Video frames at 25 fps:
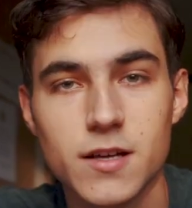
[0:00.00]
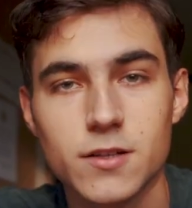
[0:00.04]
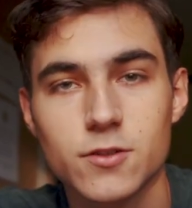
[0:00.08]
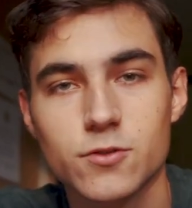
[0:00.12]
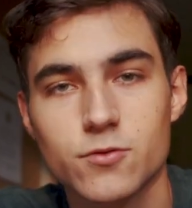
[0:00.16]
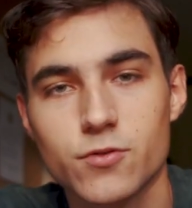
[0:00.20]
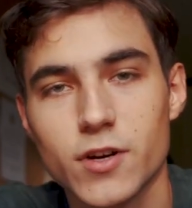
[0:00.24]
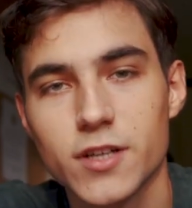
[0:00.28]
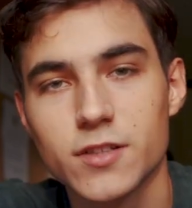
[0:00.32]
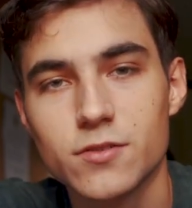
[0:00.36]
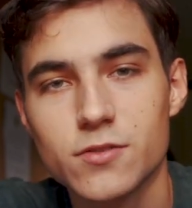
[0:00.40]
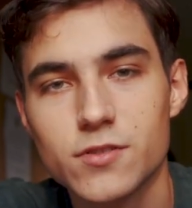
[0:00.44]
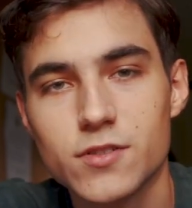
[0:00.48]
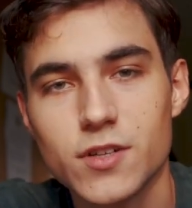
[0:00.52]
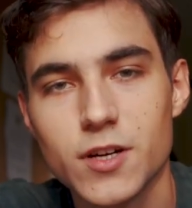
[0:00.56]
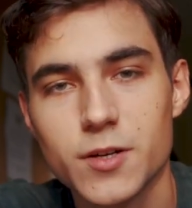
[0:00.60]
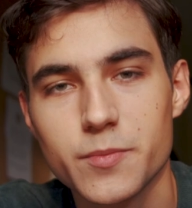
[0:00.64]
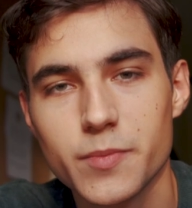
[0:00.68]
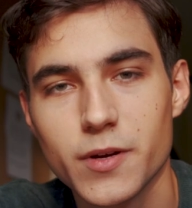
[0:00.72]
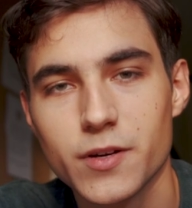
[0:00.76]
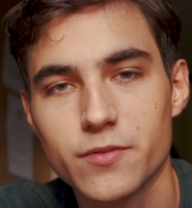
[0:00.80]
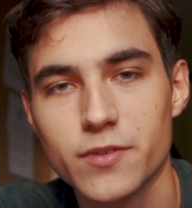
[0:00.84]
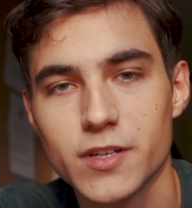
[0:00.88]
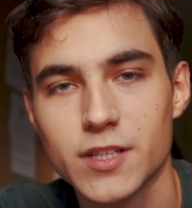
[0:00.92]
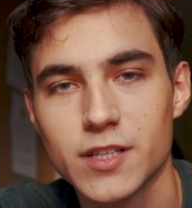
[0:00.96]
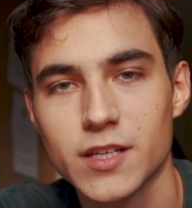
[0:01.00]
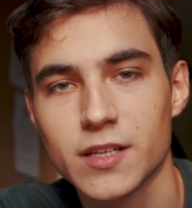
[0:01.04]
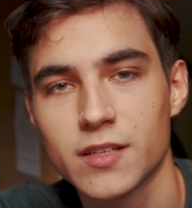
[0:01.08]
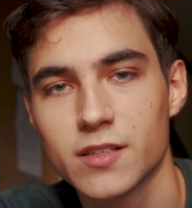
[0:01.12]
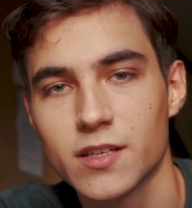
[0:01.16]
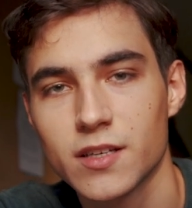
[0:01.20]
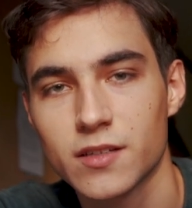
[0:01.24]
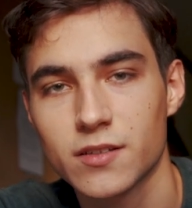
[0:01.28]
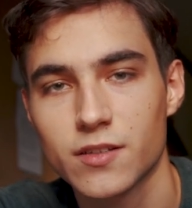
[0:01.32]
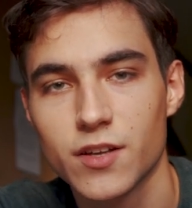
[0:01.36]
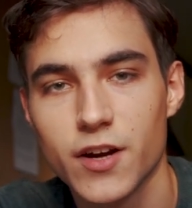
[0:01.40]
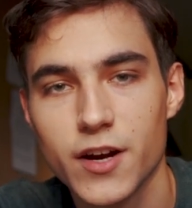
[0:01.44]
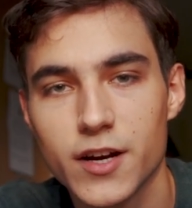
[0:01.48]
Try to start by reading the
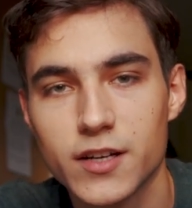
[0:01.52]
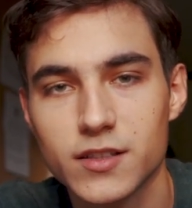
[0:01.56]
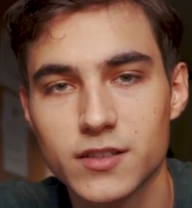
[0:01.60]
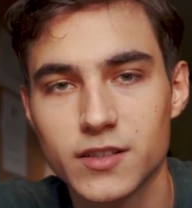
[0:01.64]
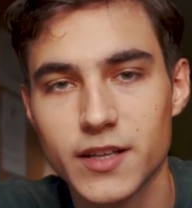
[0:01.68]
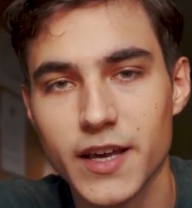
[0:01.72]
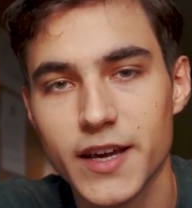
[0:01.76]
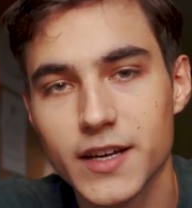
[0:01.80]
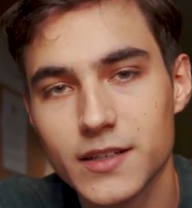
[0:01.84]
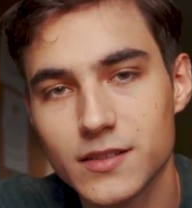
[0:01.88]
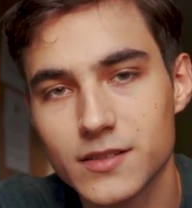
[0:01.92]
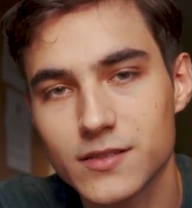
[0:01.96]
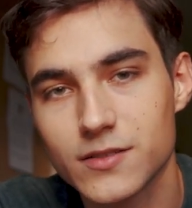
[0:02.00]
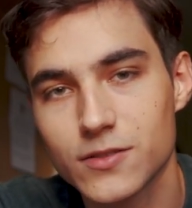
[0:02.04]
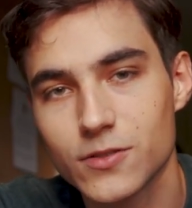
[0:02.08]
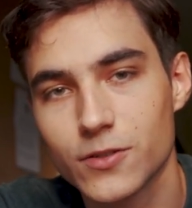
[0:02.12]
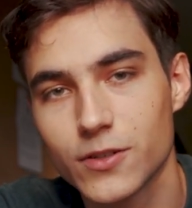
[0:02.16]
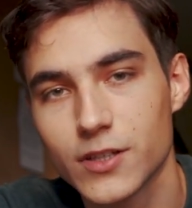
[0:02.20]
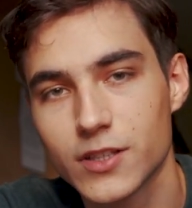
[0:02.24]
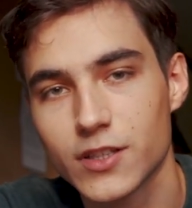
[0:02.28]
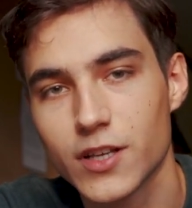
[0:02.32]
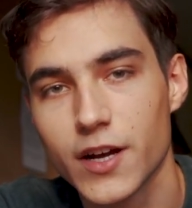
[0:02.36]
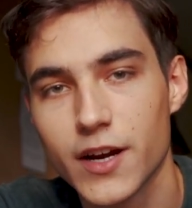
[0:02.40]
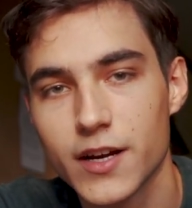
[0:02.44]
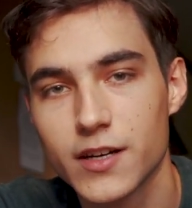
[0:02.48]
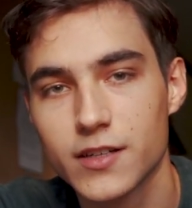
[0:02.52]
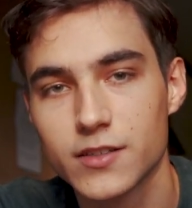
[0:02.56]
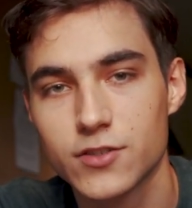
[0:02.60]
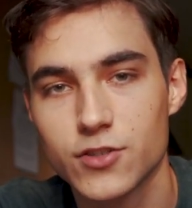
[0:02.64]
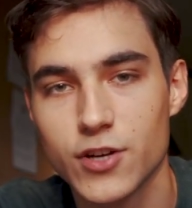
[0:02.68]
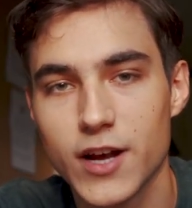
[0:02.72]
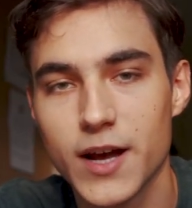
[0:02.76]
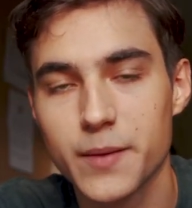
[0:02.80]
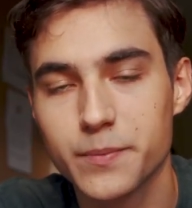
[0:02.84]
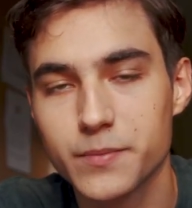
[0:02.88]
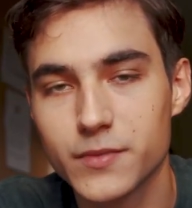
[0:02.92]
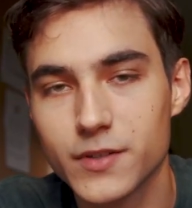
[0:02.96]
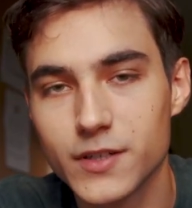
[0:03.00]
entire texts or entire
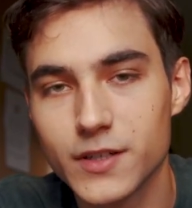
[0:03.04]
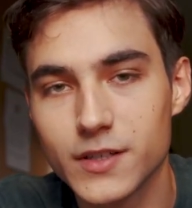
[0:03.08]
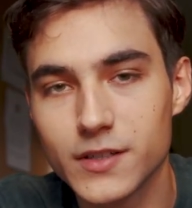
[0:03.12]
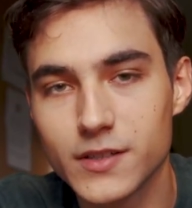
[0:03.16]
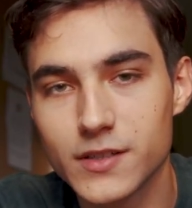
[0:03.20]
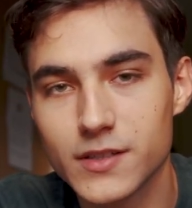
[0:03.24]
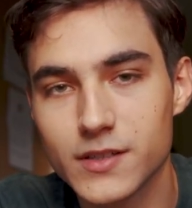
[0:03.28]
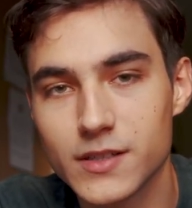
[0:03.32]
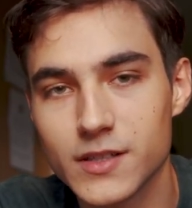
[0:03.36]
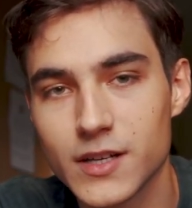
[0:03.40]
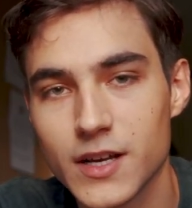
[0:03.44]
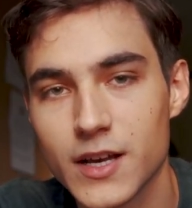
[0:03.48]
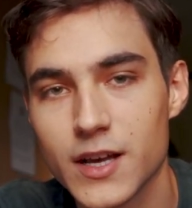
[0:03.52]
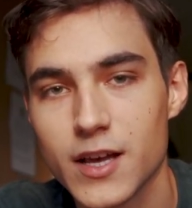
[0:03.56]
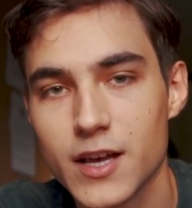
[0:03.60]
chapters